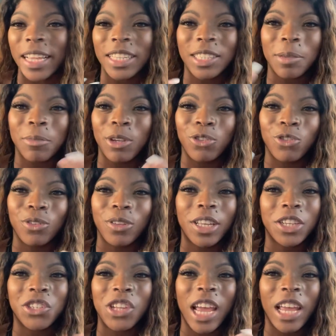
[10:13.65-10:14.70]
It's a mutual
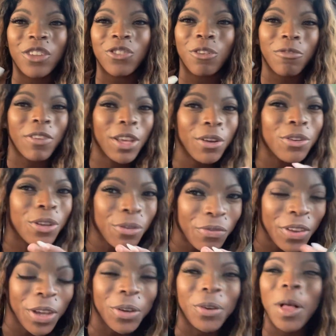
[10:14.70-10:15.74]
exchange. You feel, you
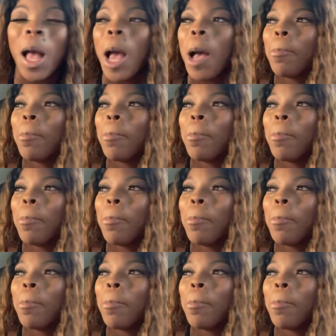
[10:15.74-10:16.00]
feel.